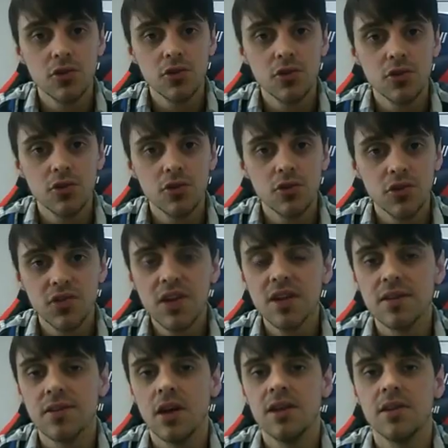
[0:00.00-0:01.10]
And you'll see
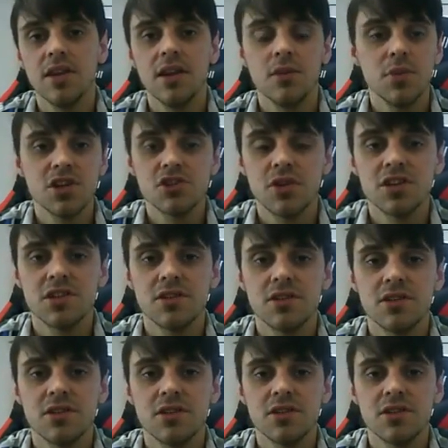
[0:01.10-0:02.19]
inside that the
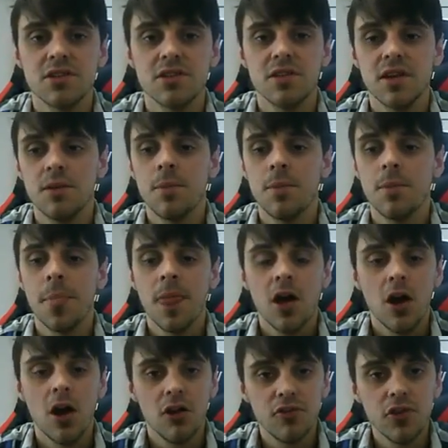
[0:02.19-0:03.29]
administration team
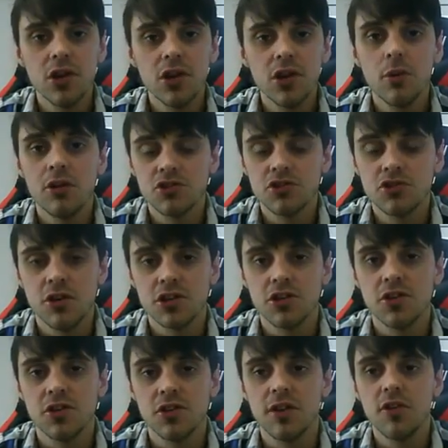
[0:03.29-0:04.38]
are fully well
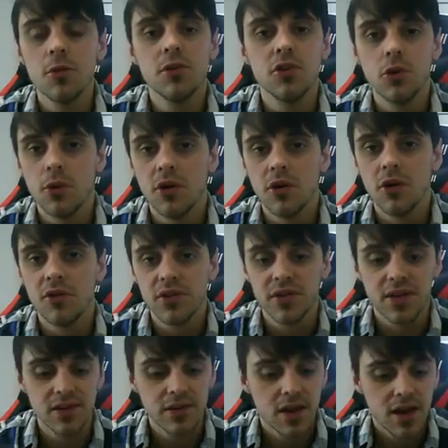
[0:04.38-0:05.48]
structured. They've opened new
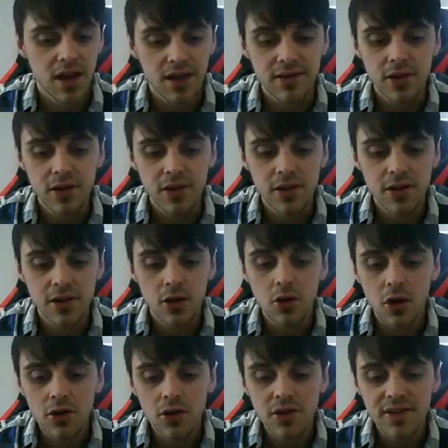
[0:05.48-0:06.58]
offices. And
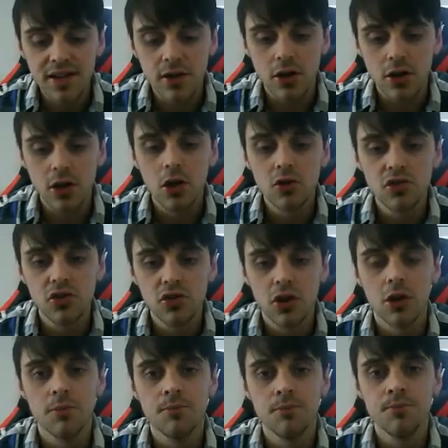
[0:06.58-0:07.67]
so honestly, the
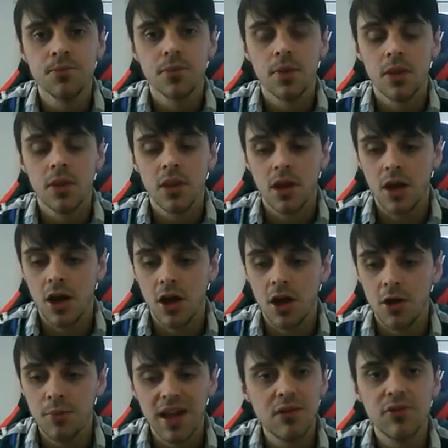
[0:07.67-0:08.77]
long-term
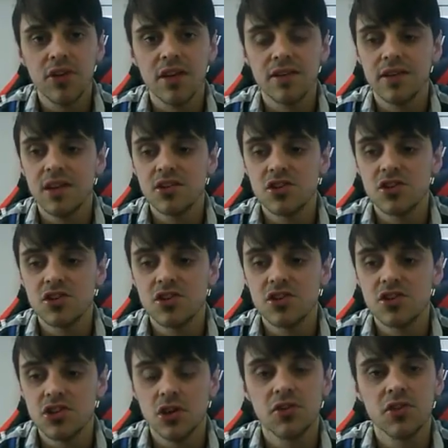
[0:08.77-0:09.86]
plan for this is
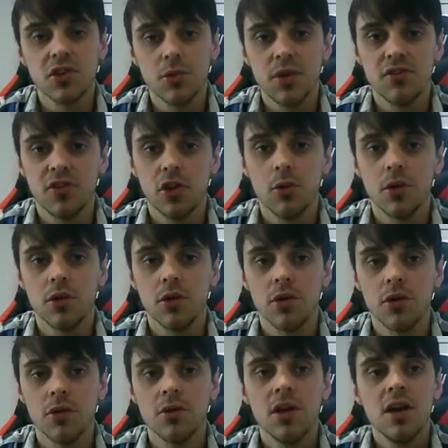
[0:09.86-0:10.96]
just going to be
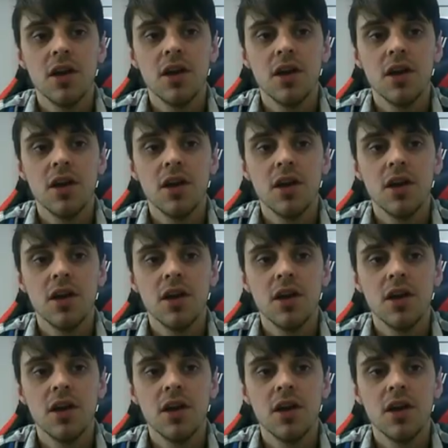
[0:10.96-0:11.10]
phenomenal.